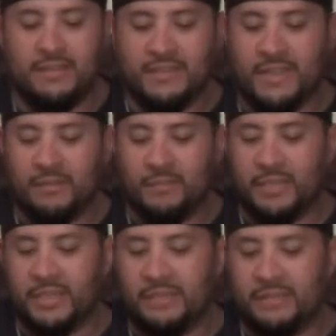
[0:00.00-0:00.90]
is not
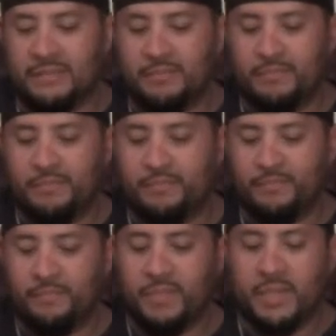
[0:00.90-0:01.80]
complete,
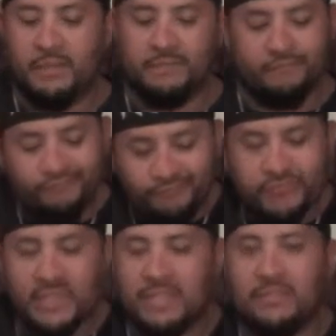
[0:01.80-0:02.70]
but
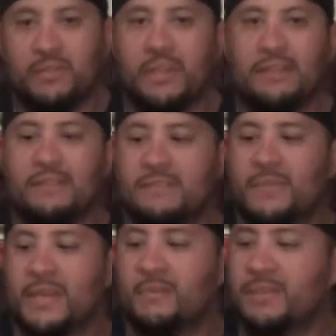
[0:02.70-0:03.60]
that's okay. It doesn't
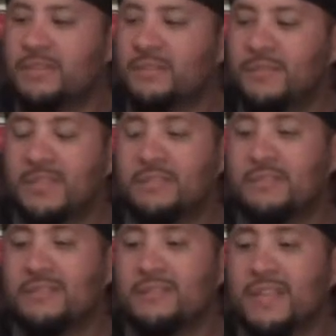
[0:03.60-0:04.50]
matter much to me. As
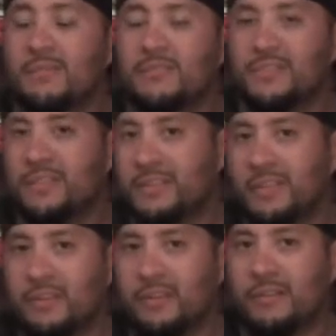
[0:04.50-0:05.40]
long as the label is good on
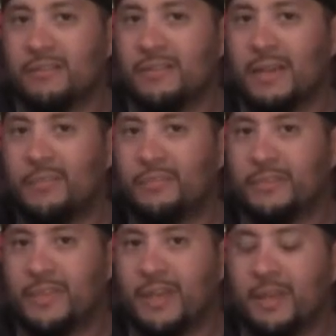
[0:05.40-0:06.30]
the cart, I'm
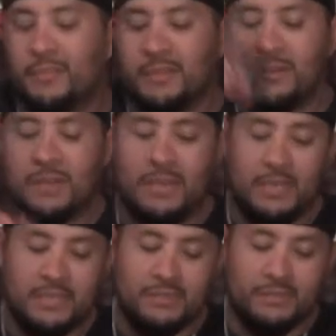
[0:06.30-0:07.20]
pretty happy.
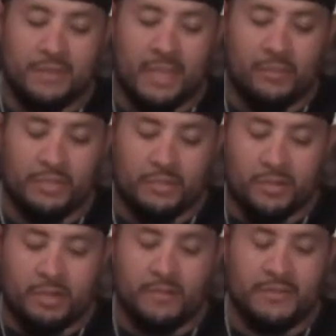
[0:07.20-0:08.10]
So it came with the
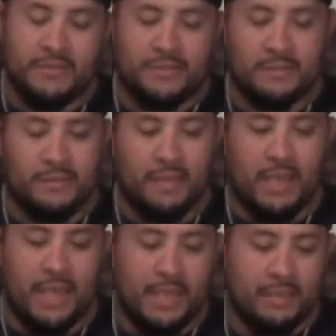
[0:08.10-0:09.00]
carts
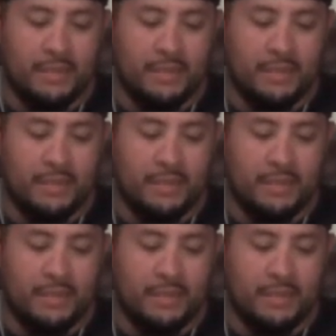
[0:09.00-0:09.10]
and